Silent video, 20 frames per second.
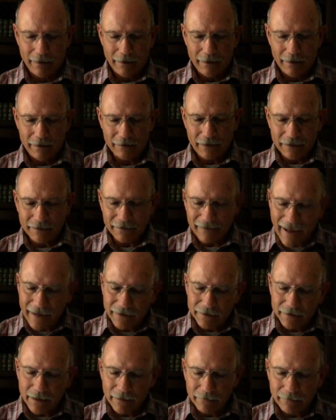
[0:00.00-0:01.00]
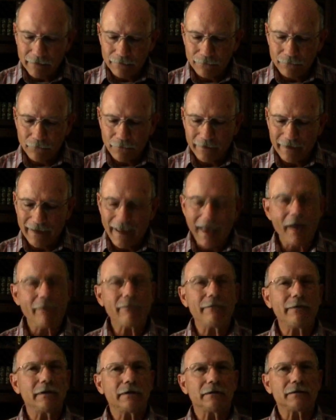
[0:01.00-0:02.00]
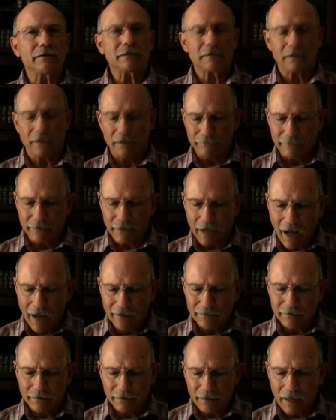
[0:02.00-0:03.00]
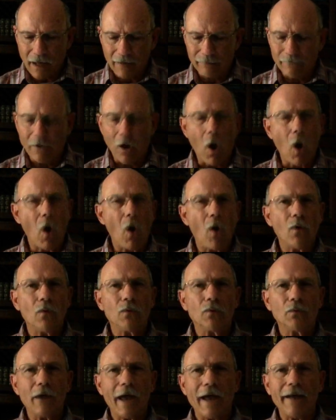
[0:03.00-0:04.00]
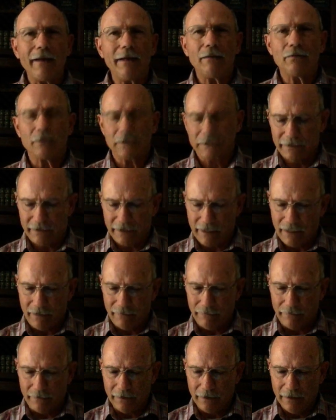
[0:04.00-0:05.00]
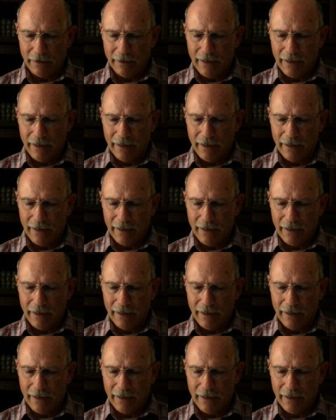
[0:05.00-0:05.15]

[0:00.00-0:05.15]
He says, thanksgiving for the evidence of God's love already received